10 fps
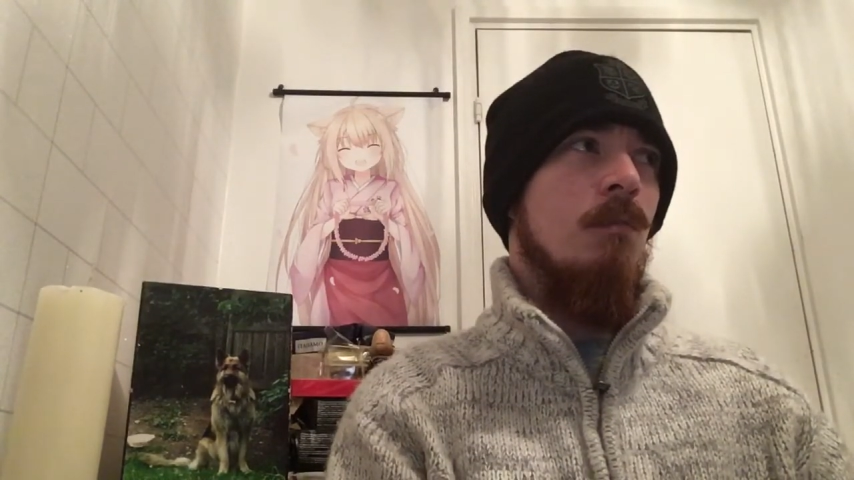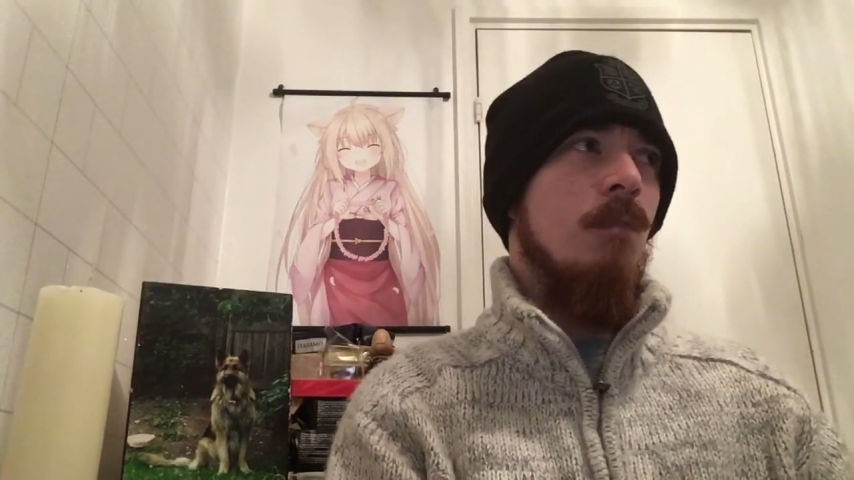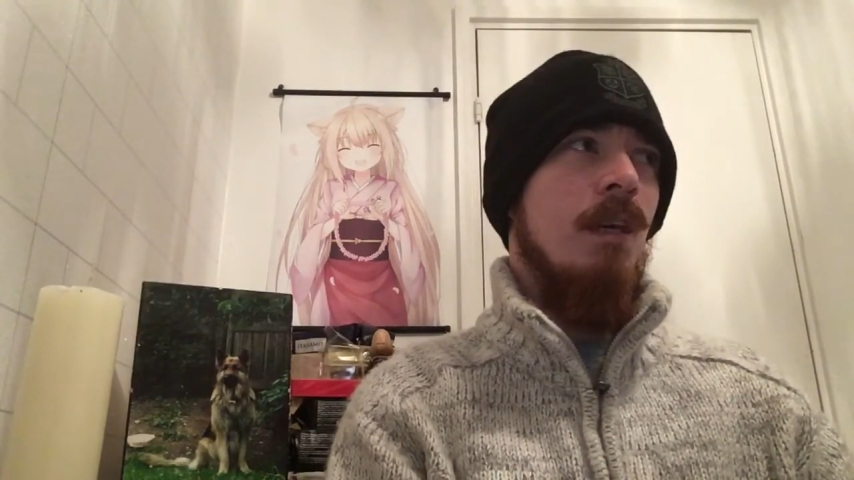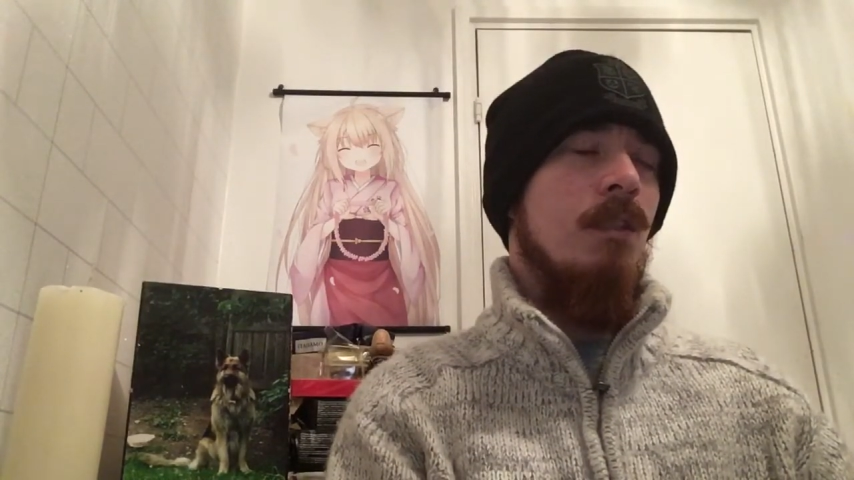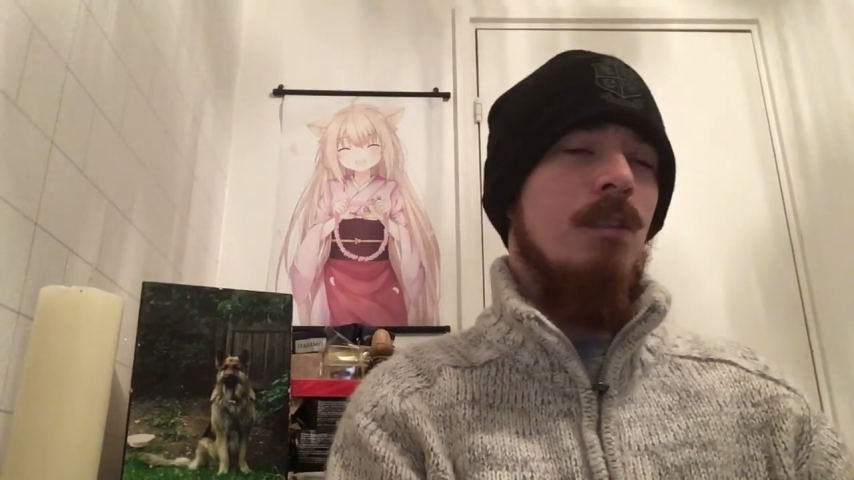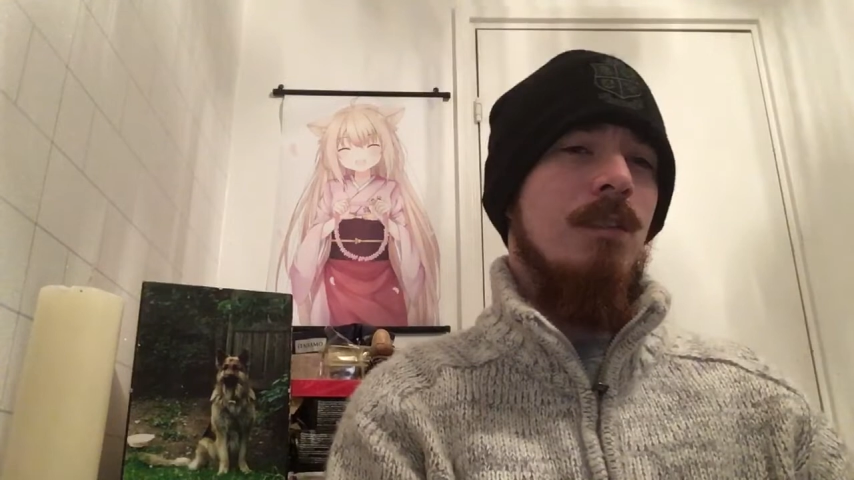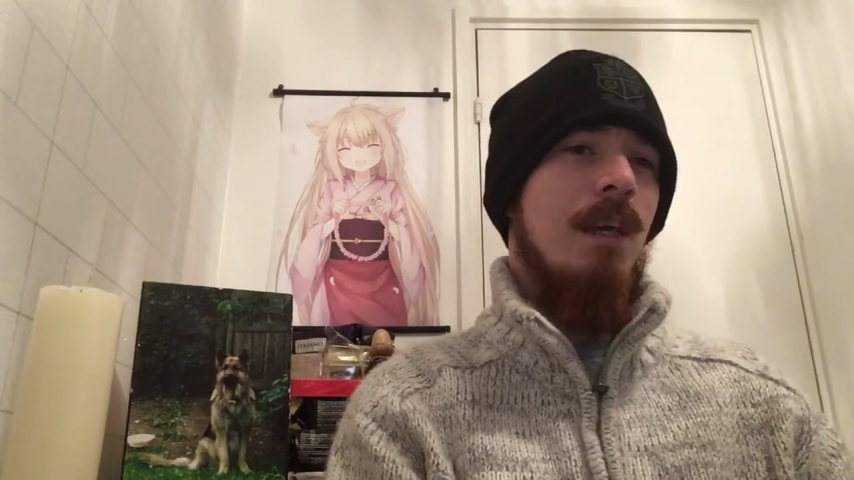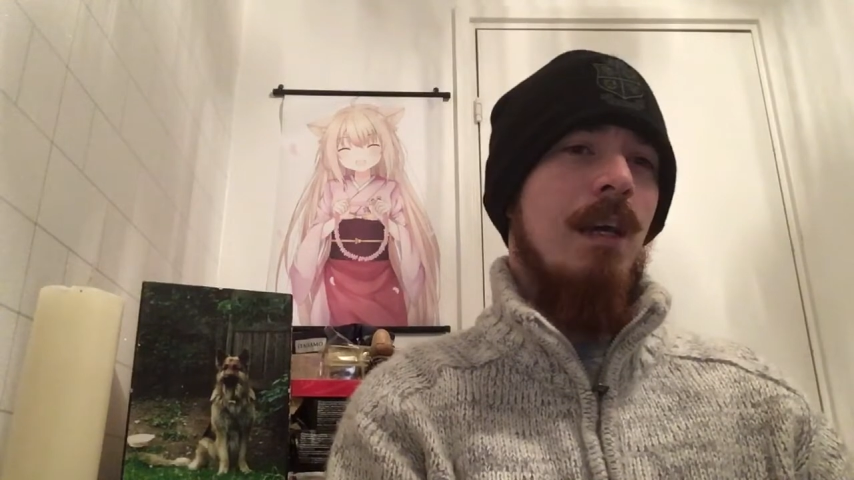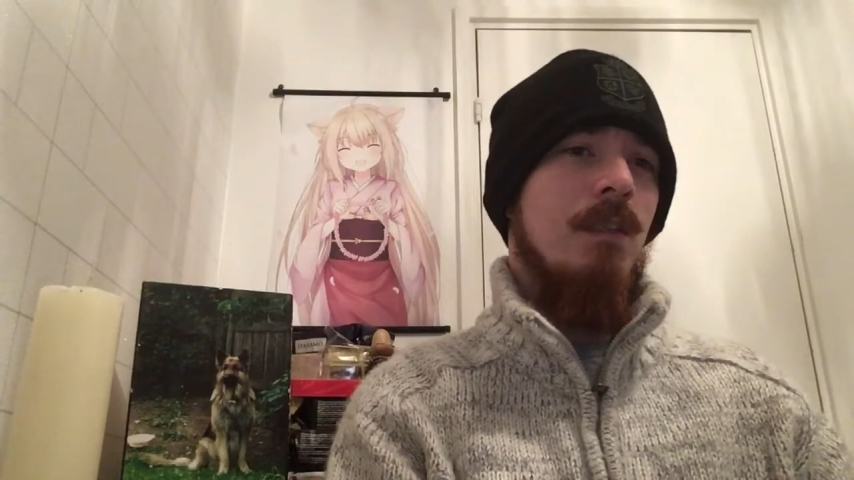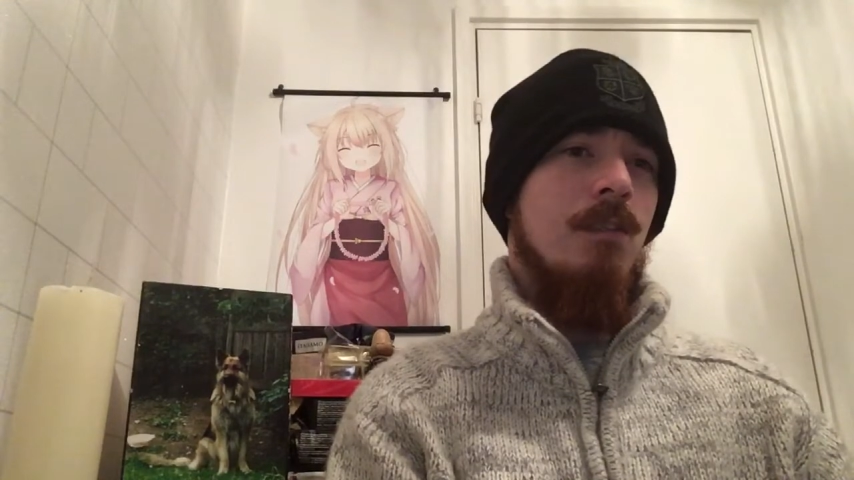there to
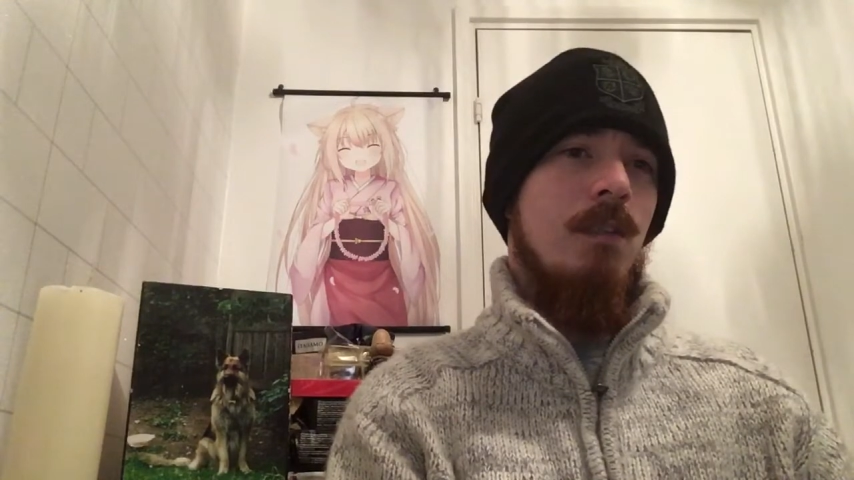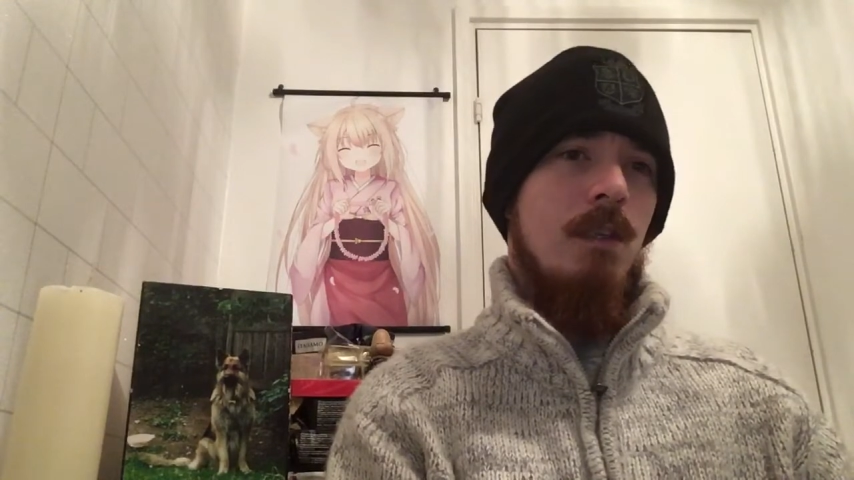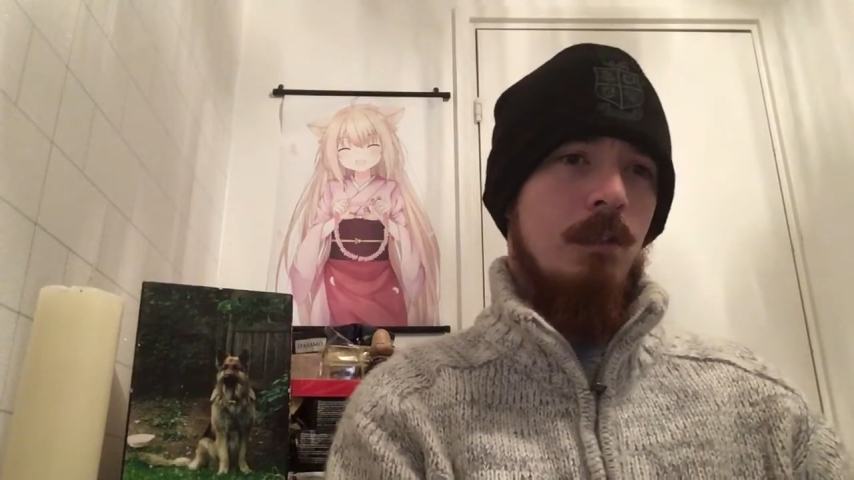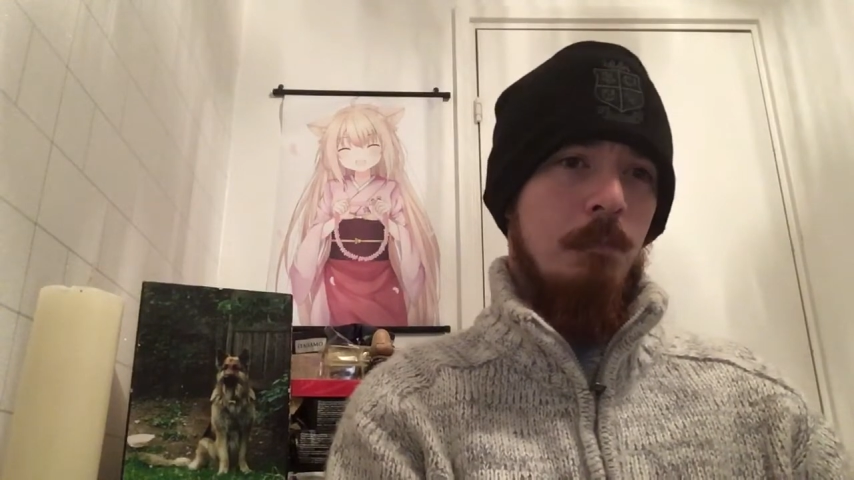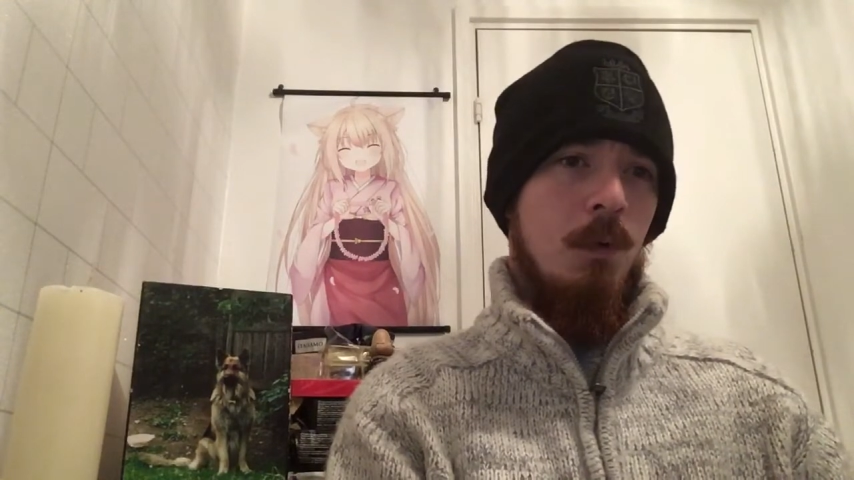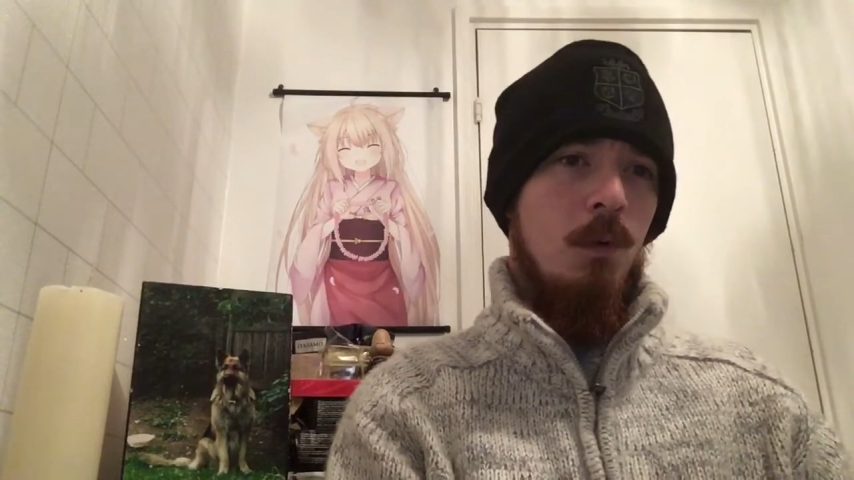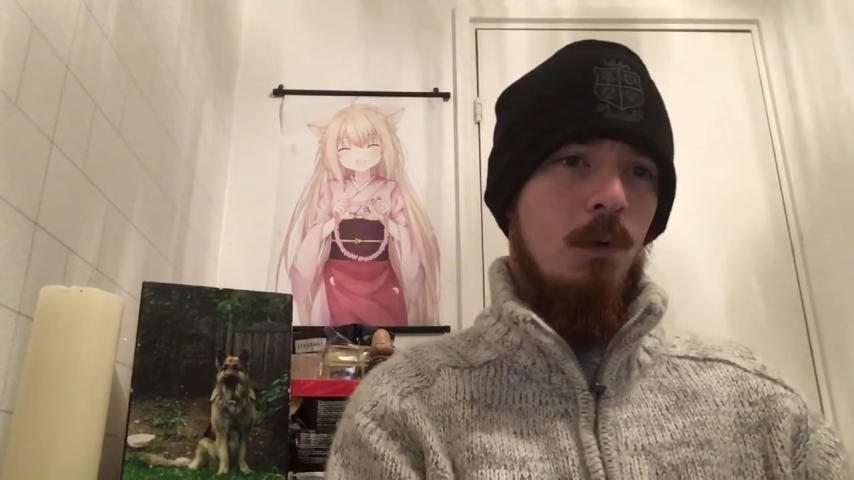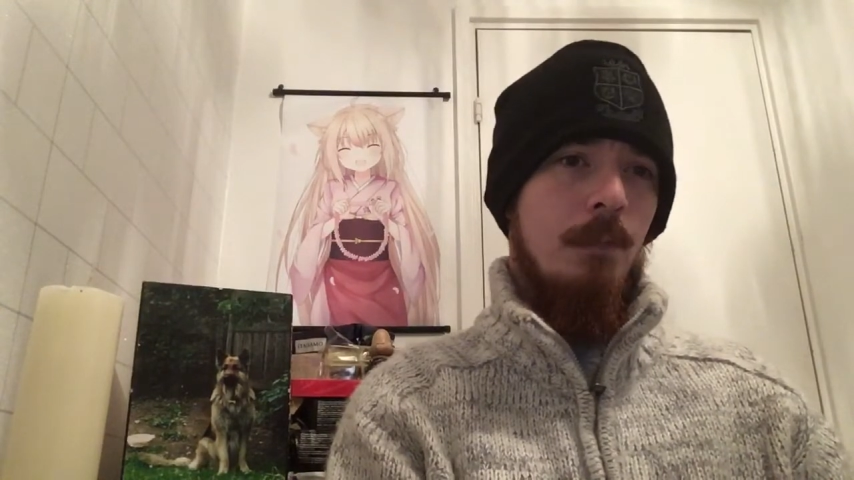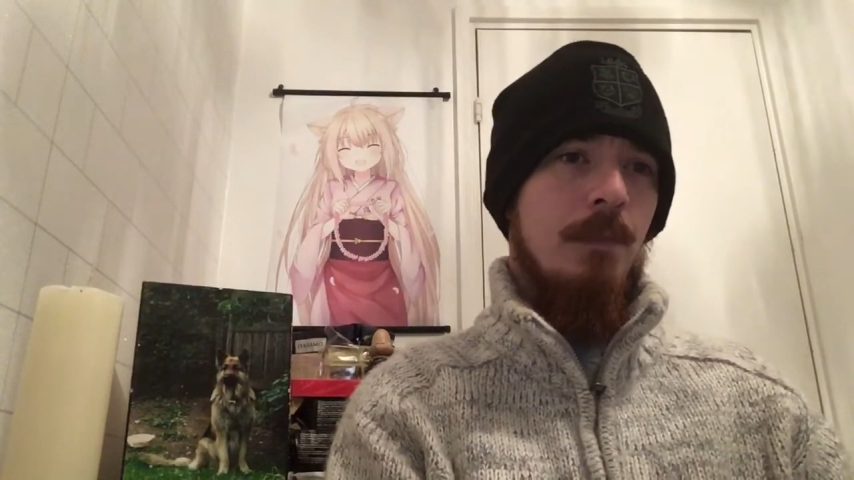tax its poor,